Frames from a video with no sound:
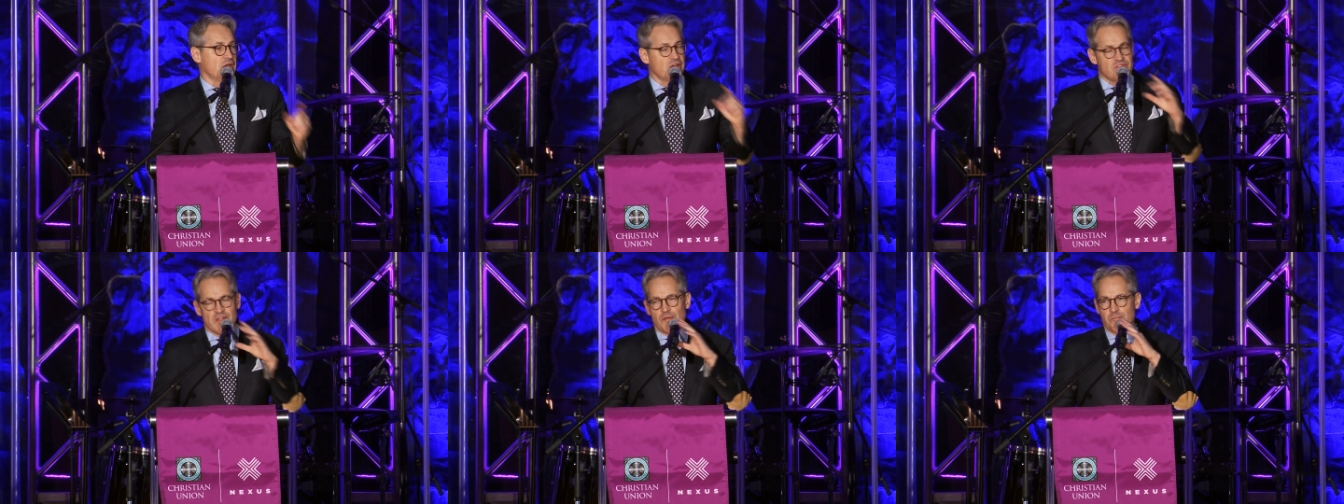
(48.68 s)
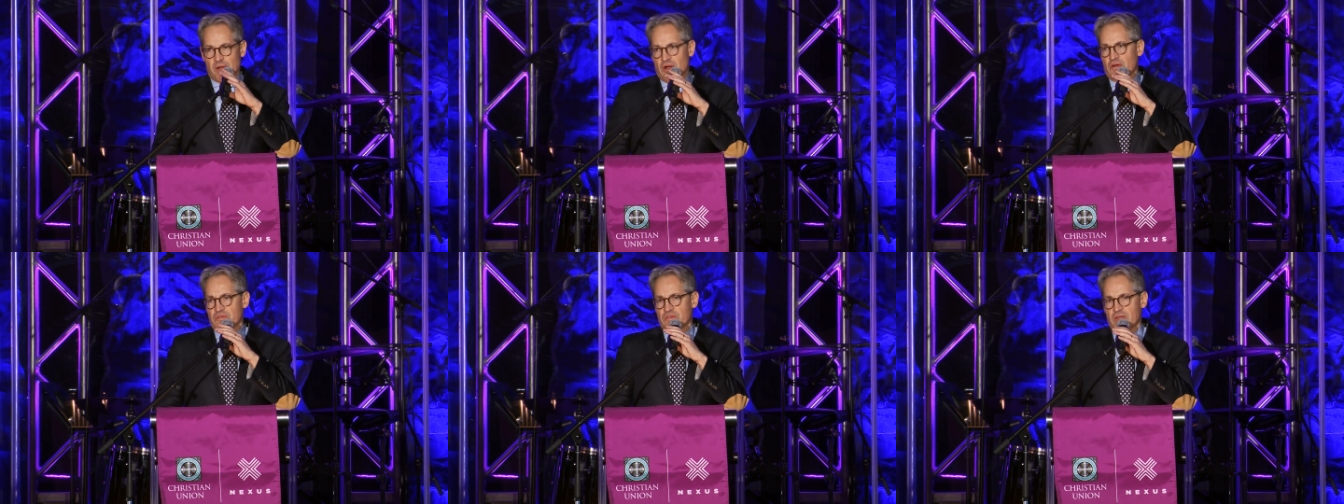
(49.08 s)
Isn't that
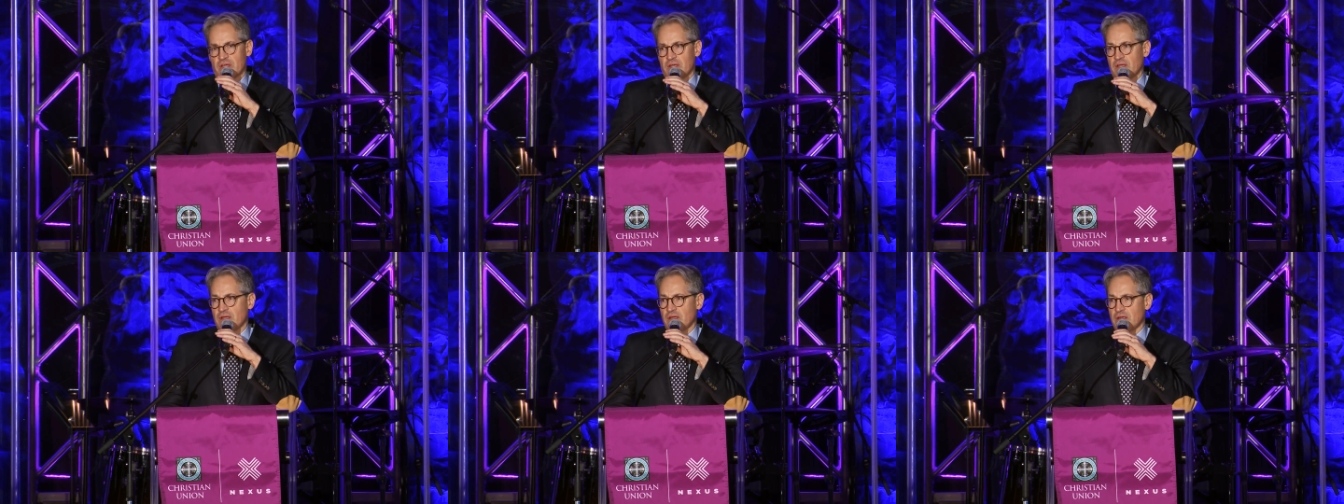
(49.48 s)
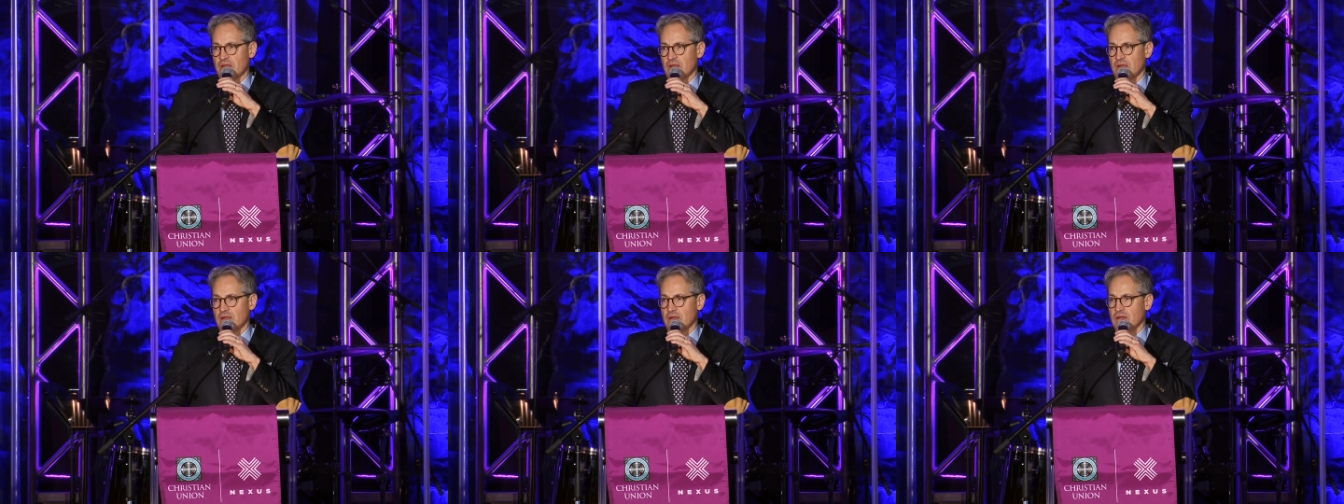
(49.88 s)
embarrassing?
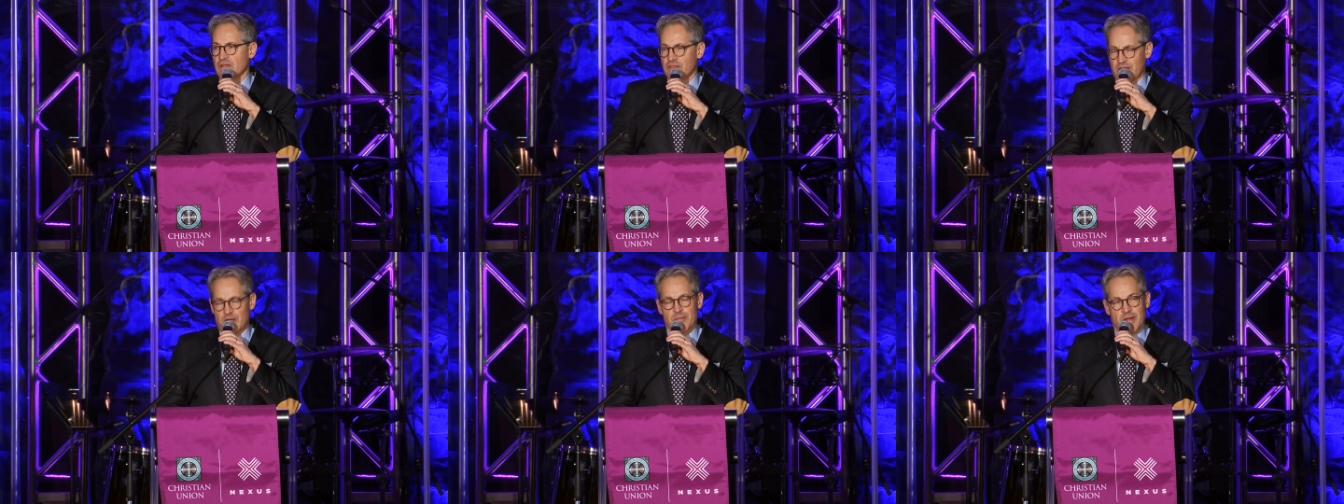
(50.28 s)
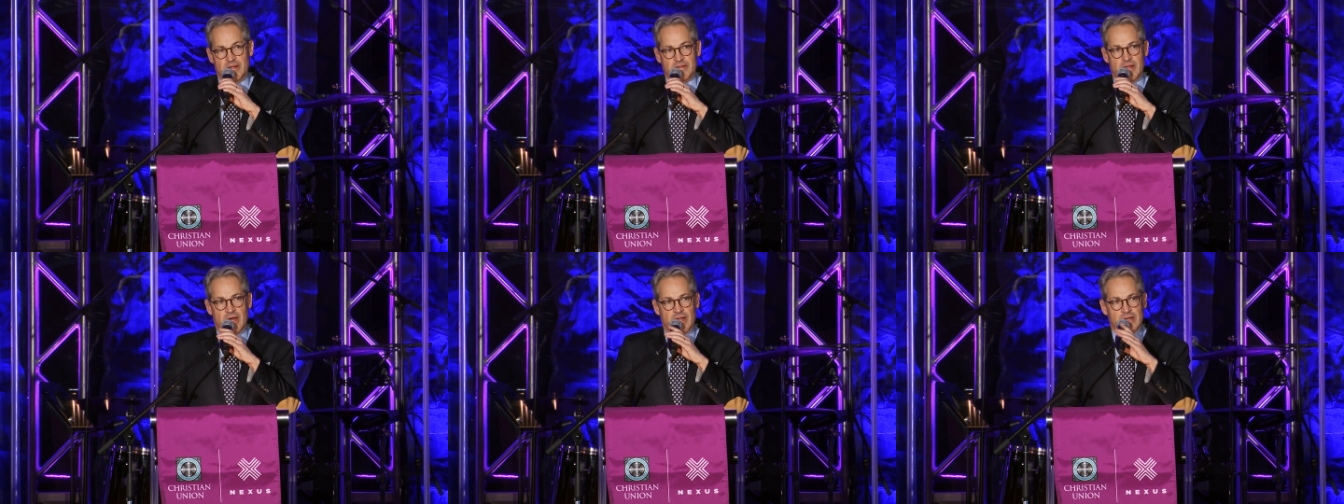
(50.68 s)
Think
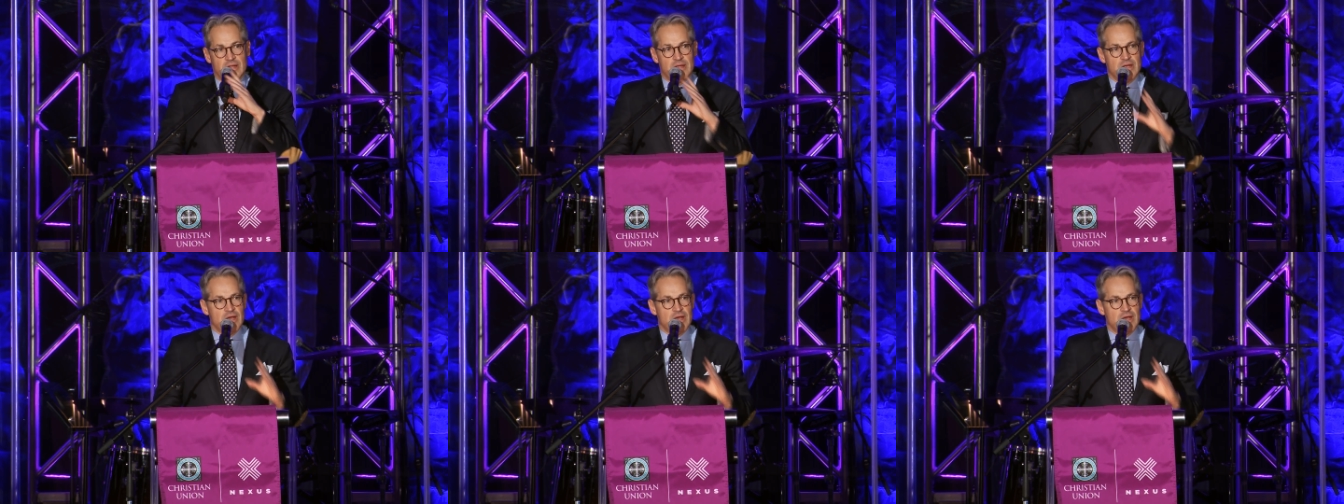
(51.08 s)
about that.